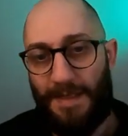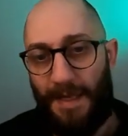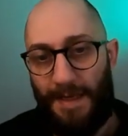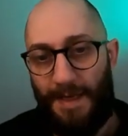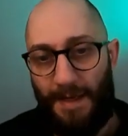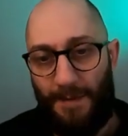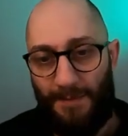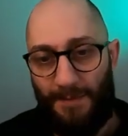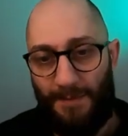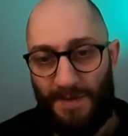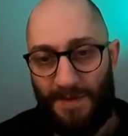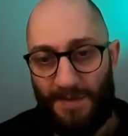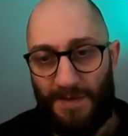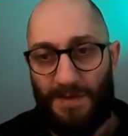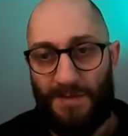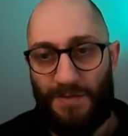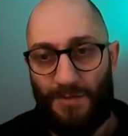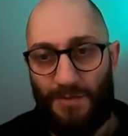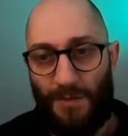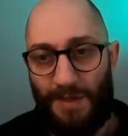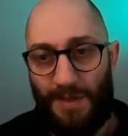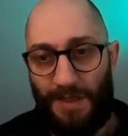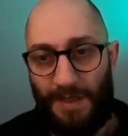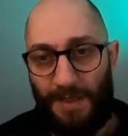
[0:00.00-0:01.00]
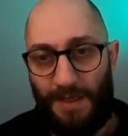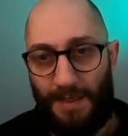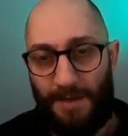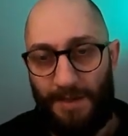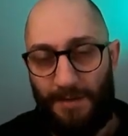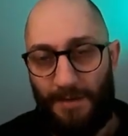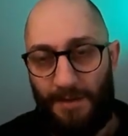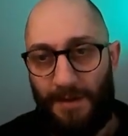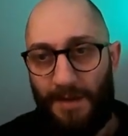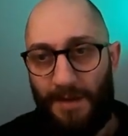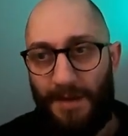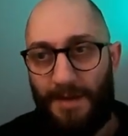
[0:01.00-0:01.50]
I am
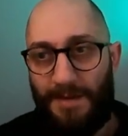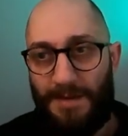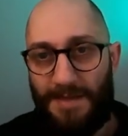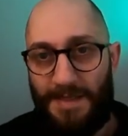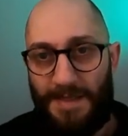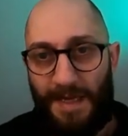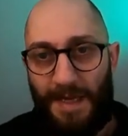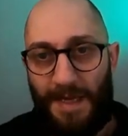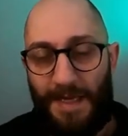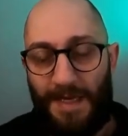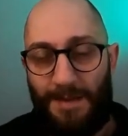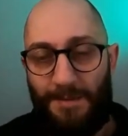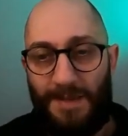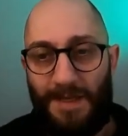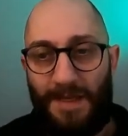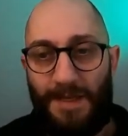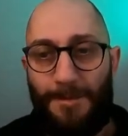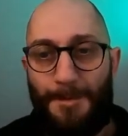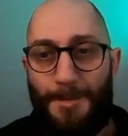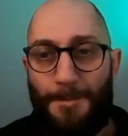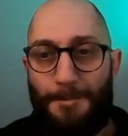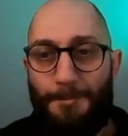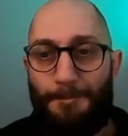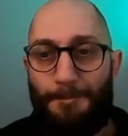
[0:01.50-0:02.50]
destroying the enemy.